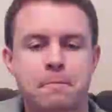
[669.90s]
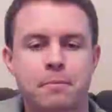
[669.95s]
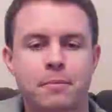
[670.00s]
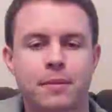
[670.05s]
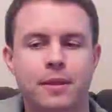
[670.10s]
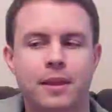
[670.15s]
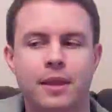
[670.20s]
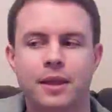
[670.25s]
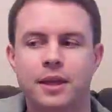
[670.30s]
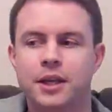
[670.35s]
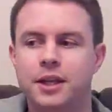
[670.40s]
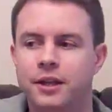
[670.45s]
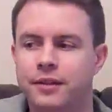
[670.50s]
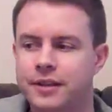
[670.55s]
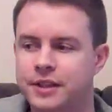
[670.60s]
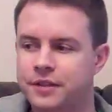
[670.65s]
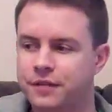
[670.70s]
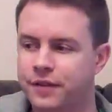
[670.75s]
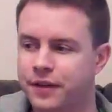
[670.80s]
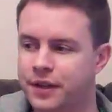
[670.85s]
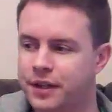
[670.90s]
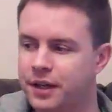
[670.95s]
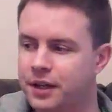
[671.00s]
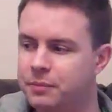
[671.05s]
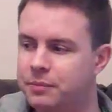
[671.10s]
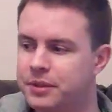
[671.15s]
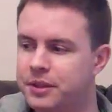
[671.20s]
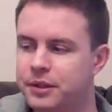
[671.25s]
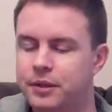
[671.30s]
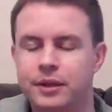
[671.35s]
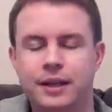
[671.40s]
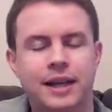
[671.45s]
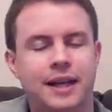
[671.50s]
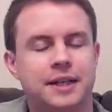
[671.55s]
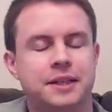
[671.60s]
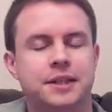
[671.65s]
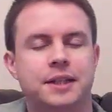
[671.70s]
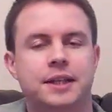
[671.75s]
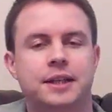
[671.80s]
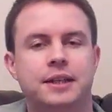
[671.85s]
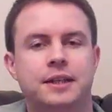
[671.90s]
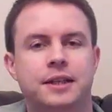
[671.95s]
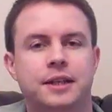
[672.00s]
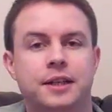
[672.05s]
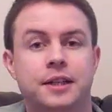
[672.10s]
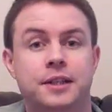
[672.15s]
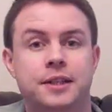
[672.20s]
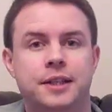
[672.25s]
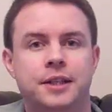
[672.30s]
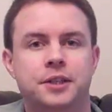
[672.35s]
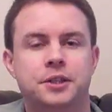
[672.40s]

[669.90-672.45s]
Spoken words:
You know, there's a fine line between collecting and addiction,